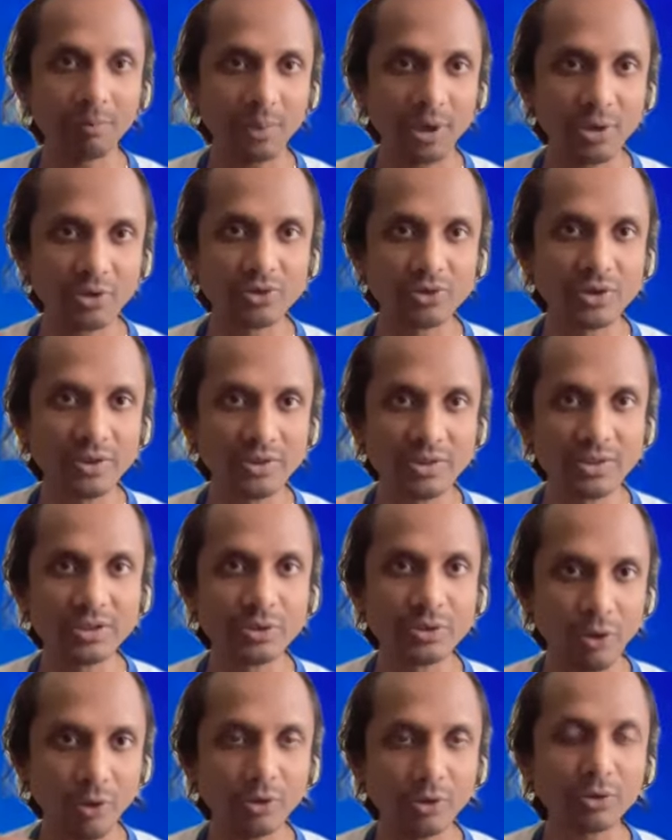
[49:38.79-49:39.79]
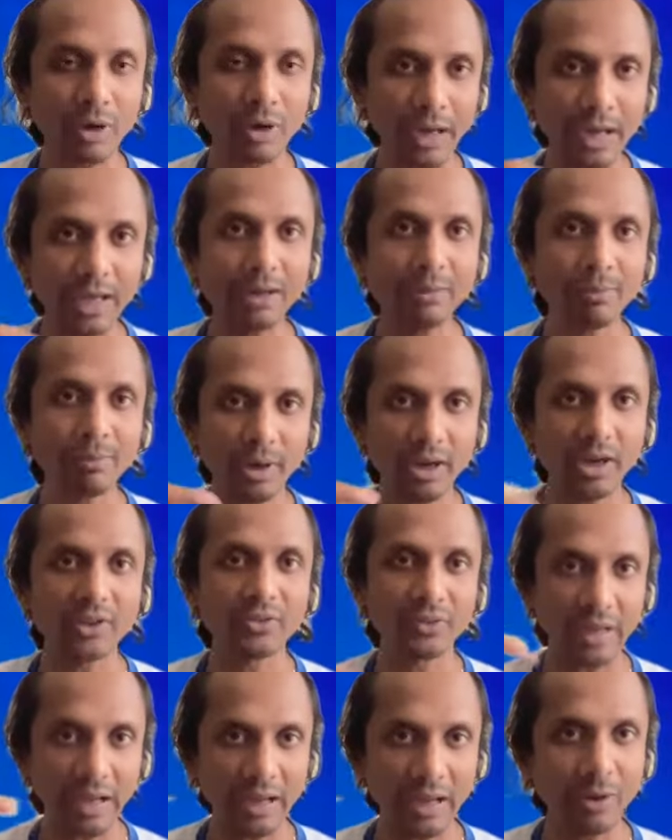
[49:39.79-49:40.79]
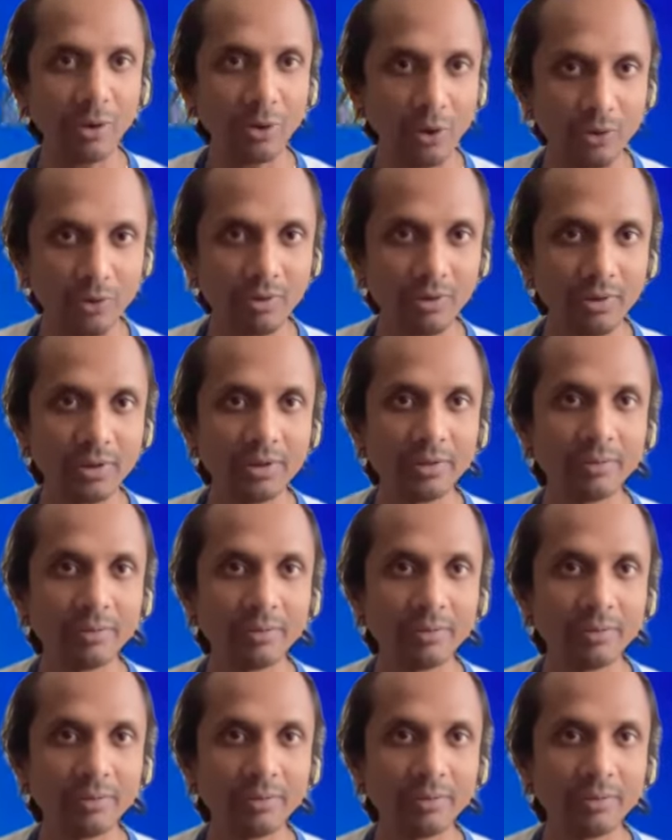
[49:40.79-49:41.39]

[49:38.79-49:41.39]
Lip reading: because this is going to help us a lot.